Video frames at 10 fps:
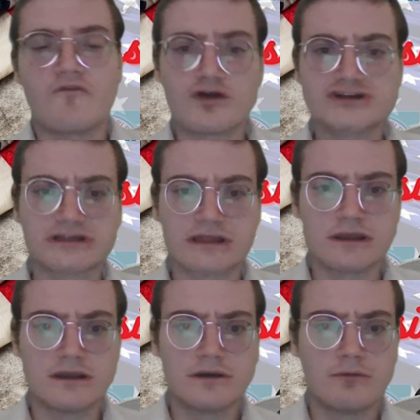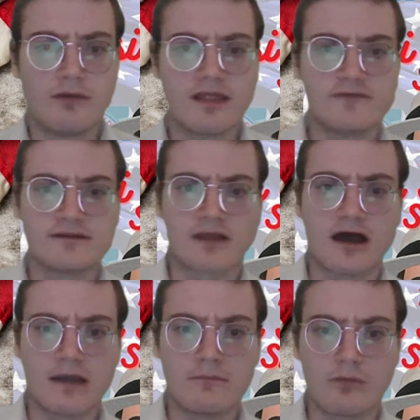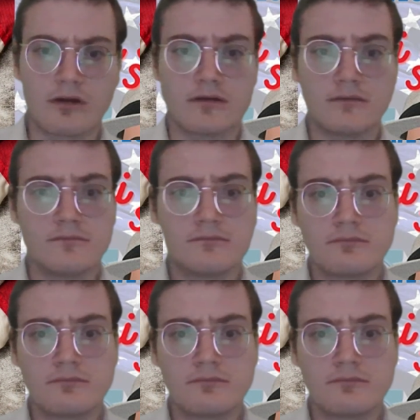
Unfortunately, the